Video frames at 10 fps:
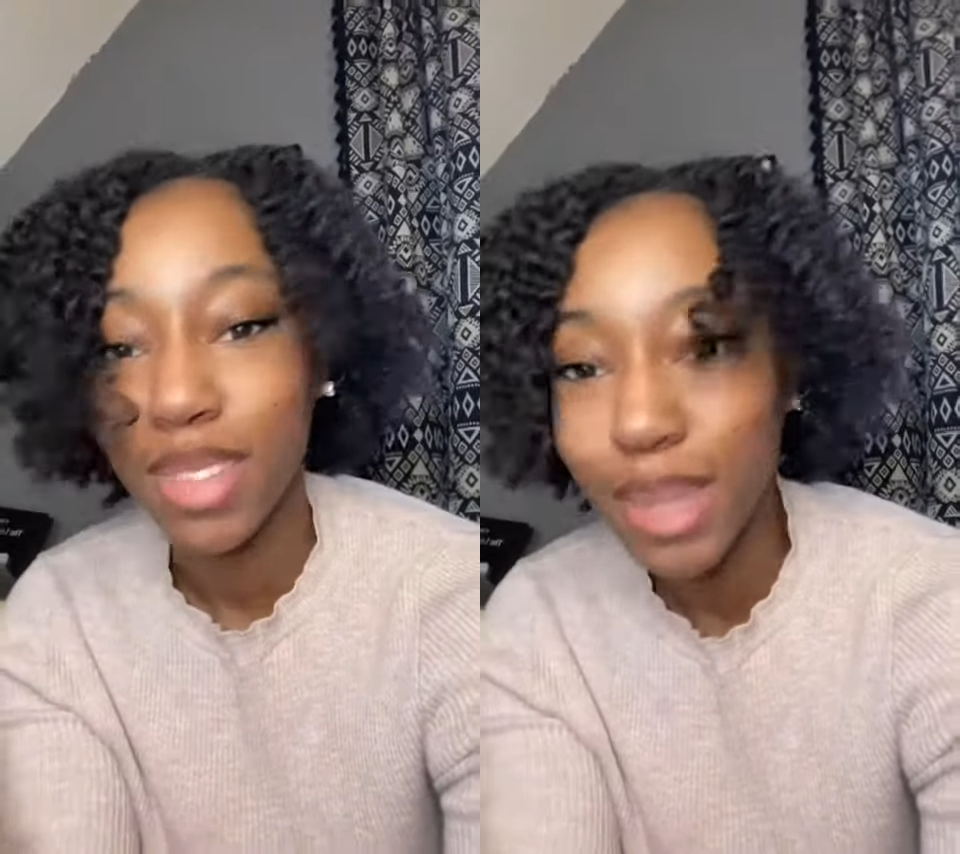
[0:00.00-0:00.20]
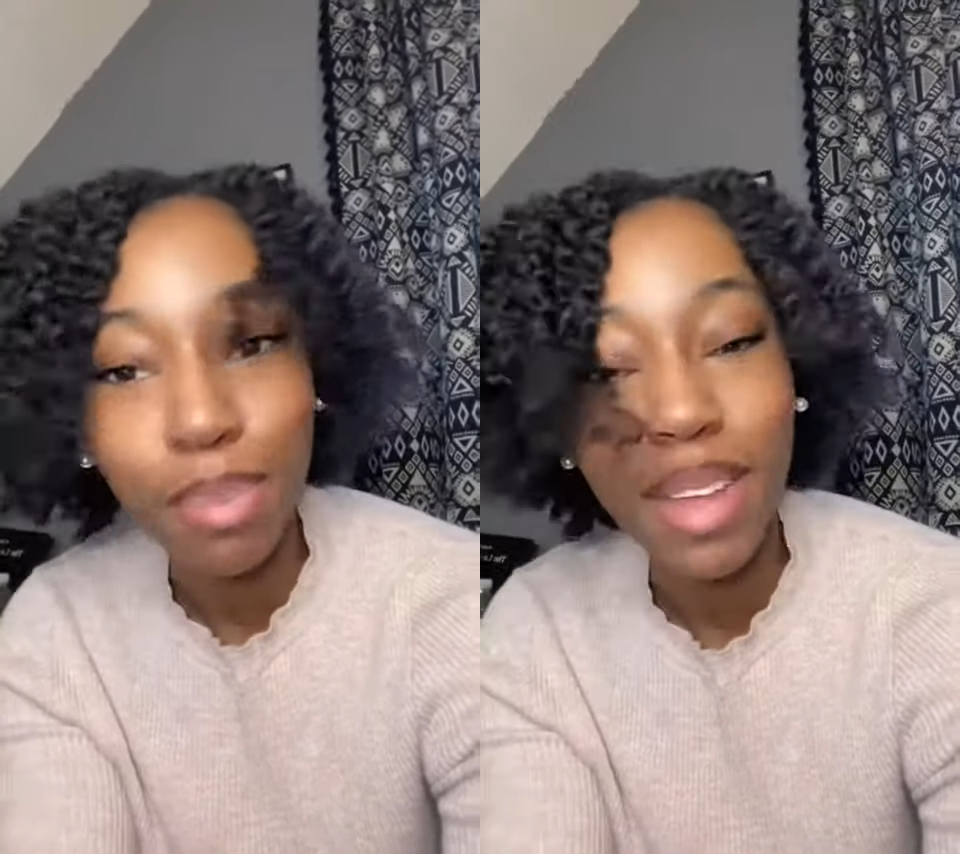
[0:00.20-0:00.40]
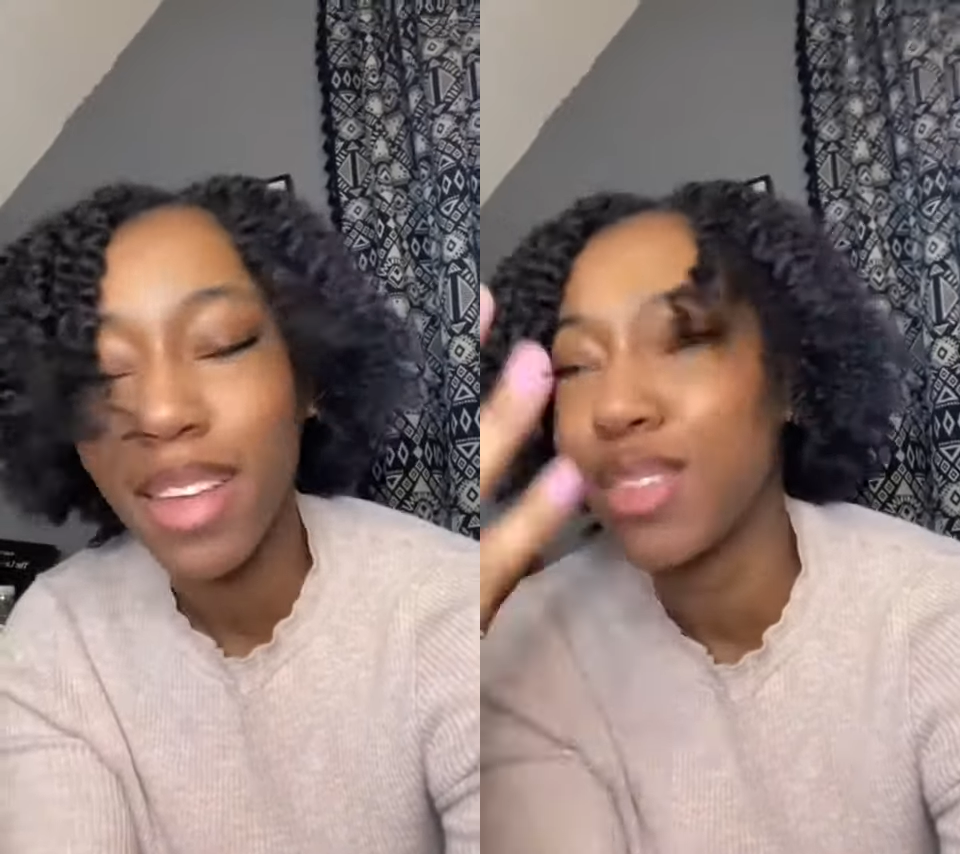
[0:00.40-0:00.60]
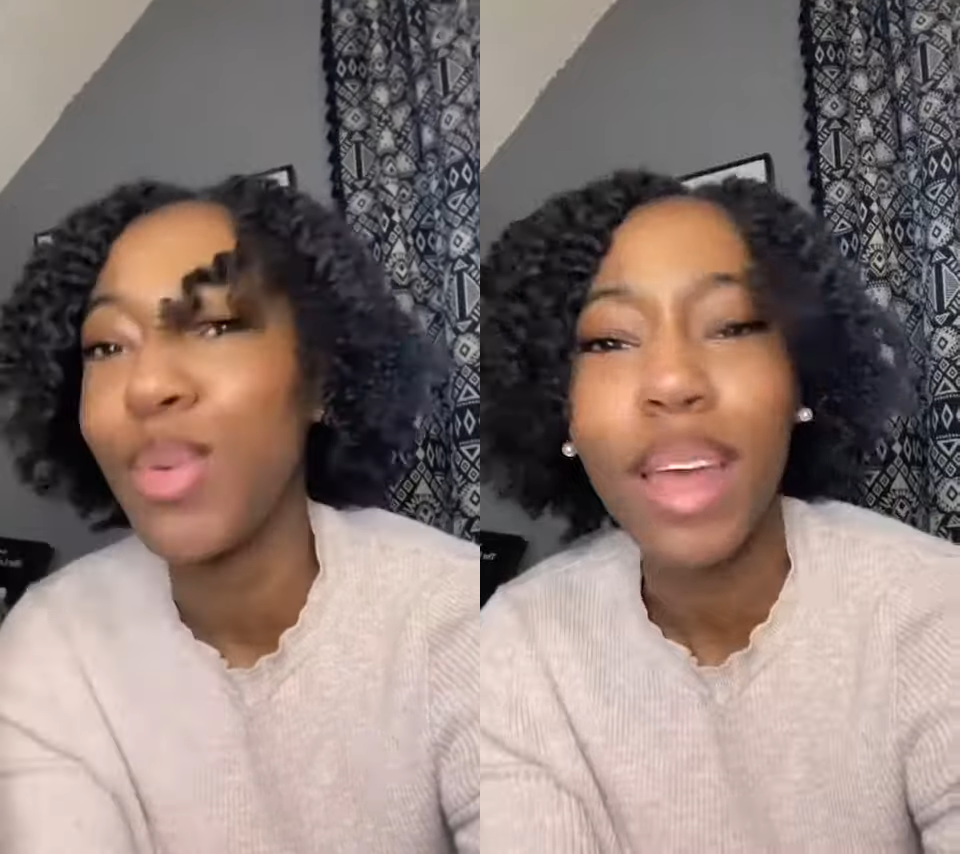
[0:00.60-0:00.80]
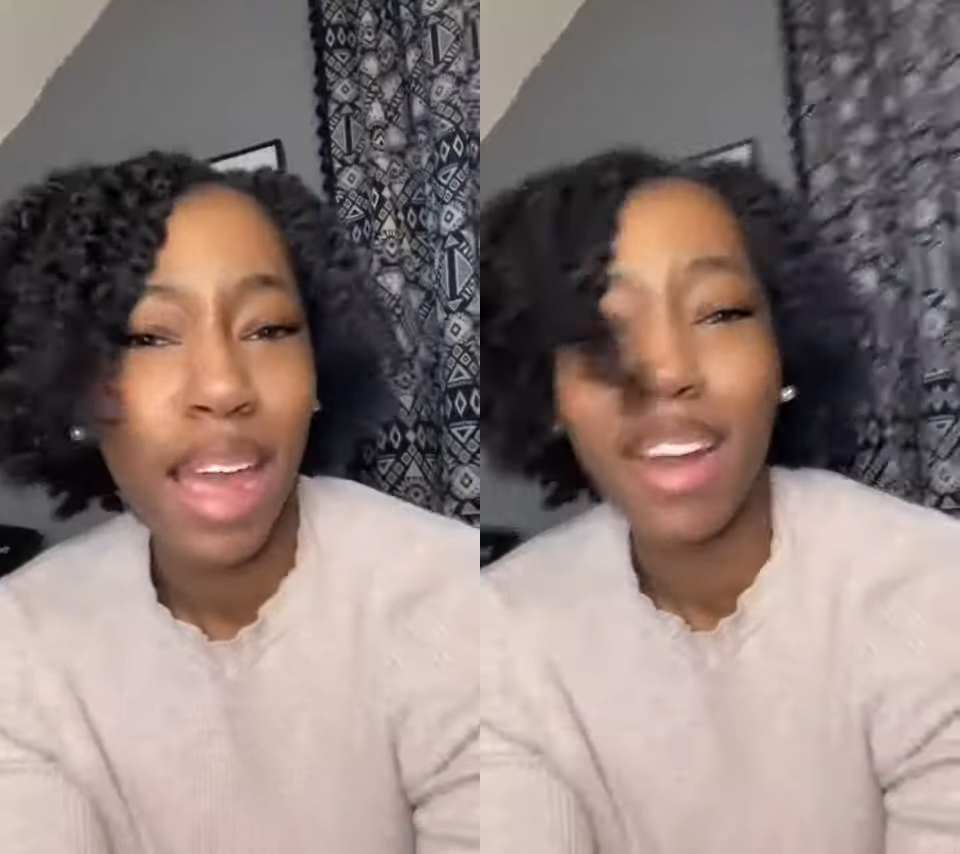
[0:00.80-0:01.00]
siblings,
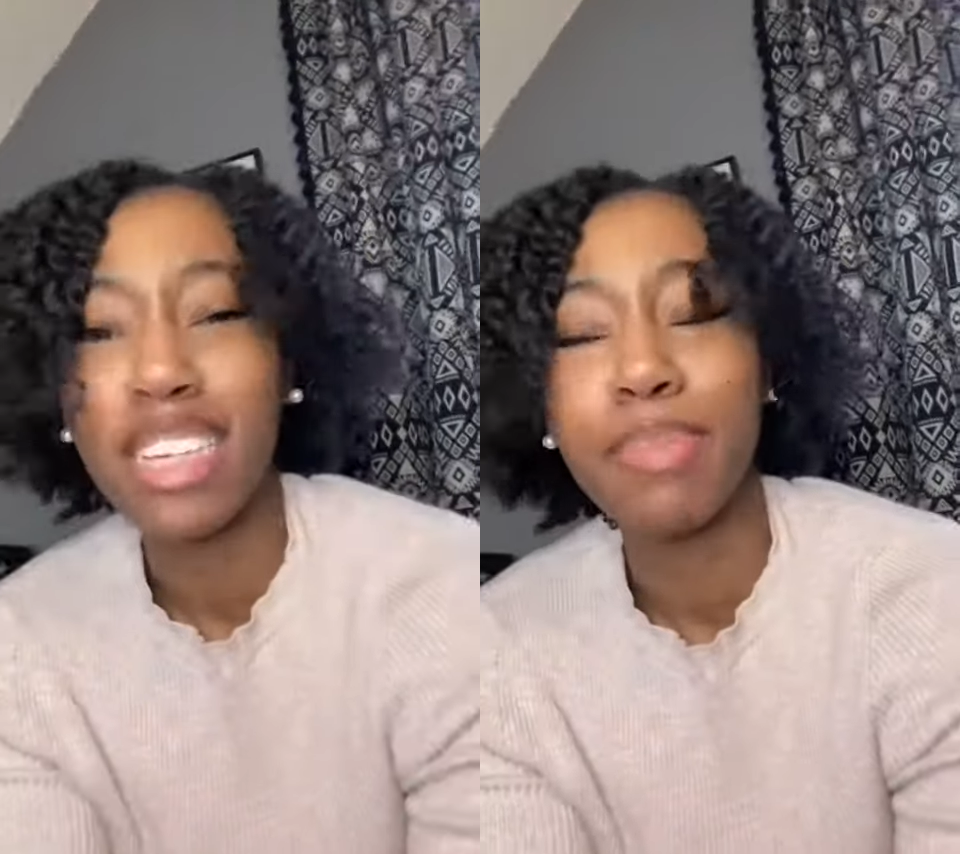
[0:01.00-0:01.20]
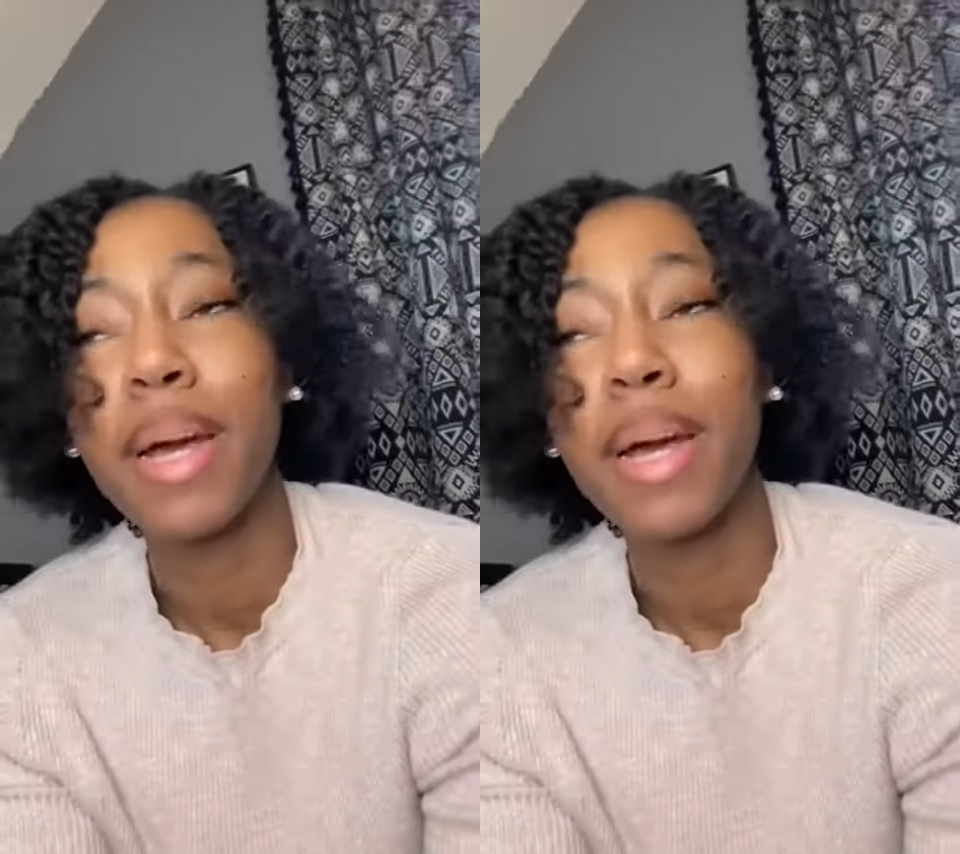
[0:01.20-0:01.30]
who cares?